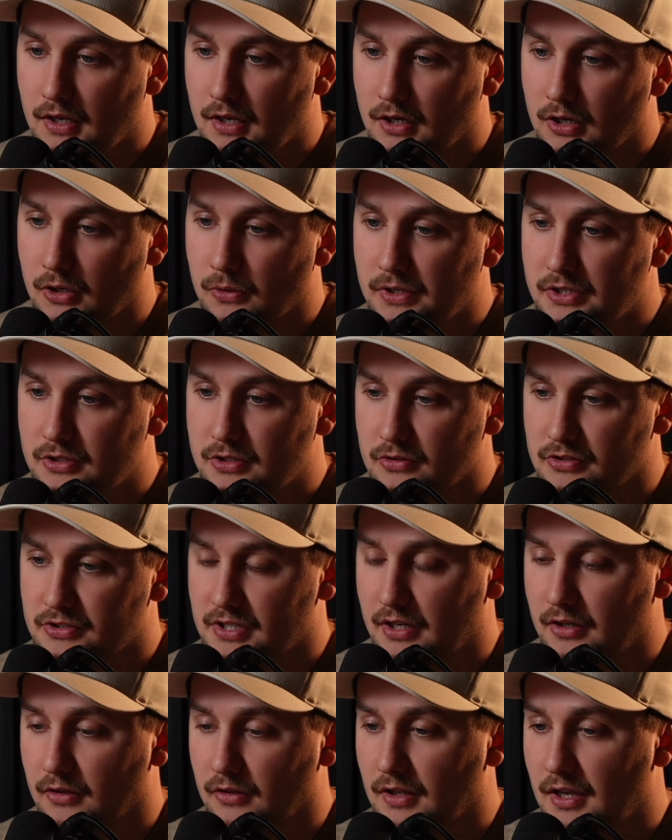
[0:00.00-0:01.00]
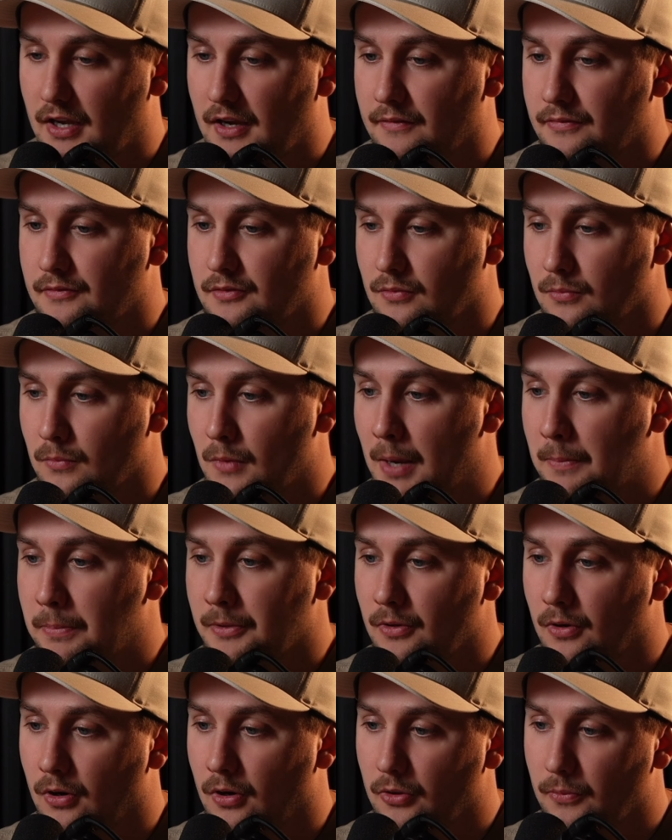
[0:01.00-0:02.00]
going to center left,
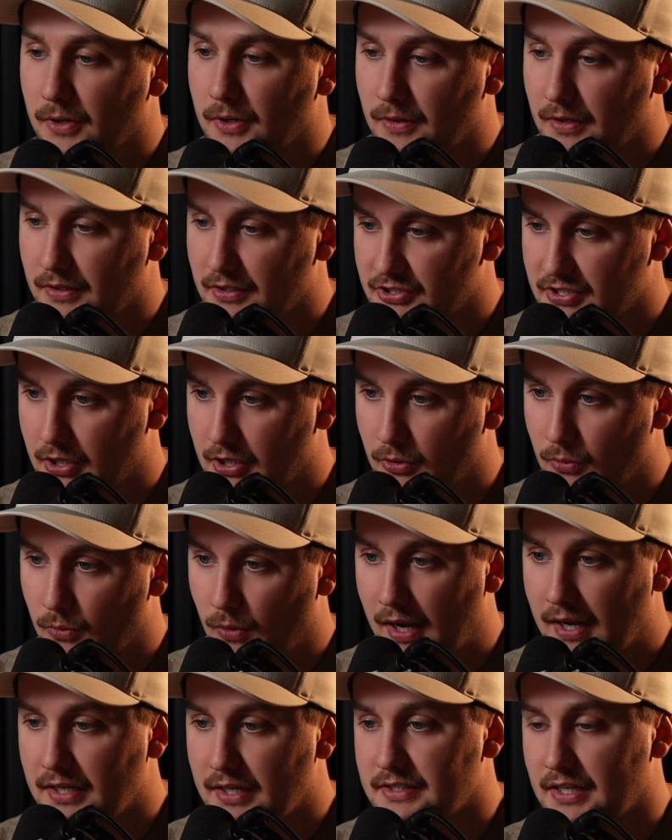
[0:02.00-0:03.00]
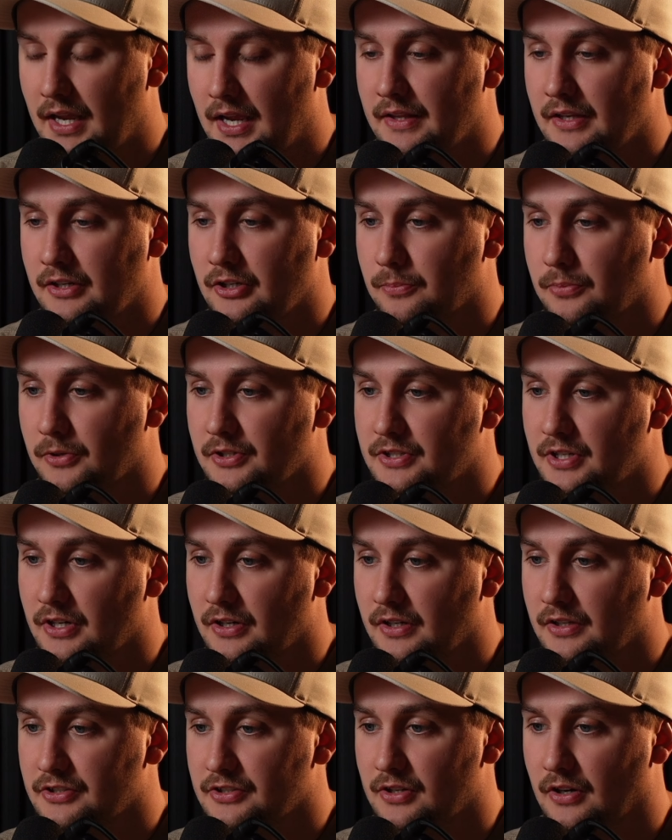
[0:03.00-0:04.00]
wrapping all the way around to center right, and then your print
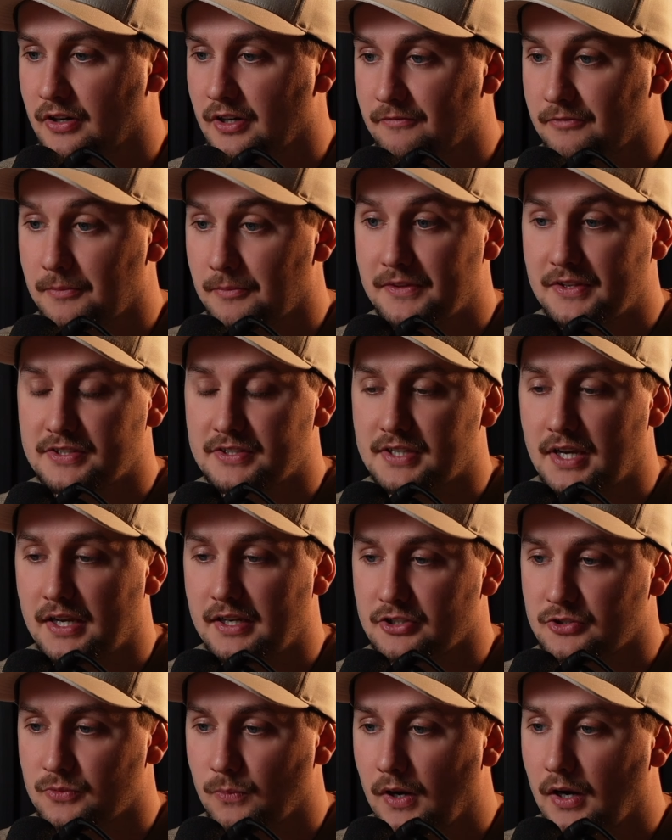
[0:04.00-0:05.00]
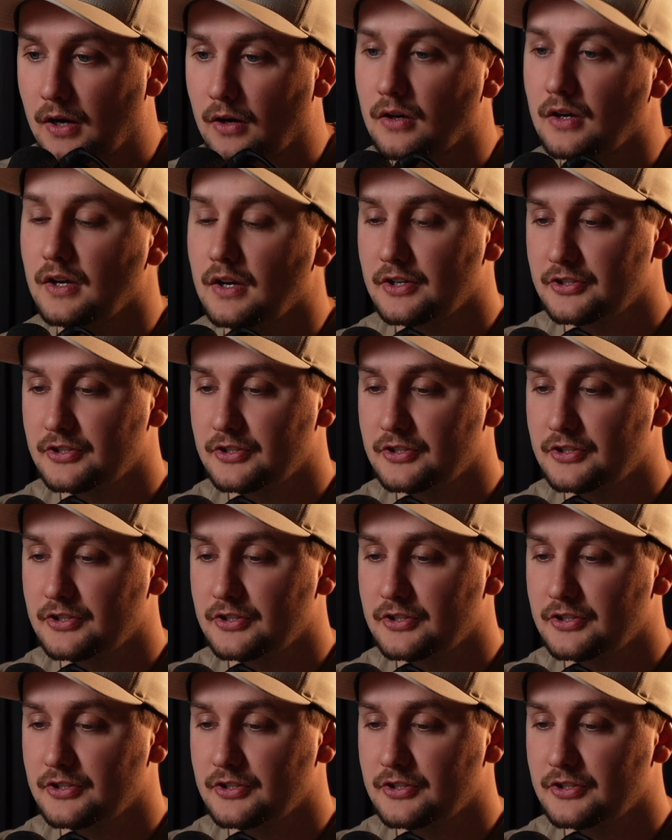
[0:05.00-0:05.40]
area is starting from this side as well.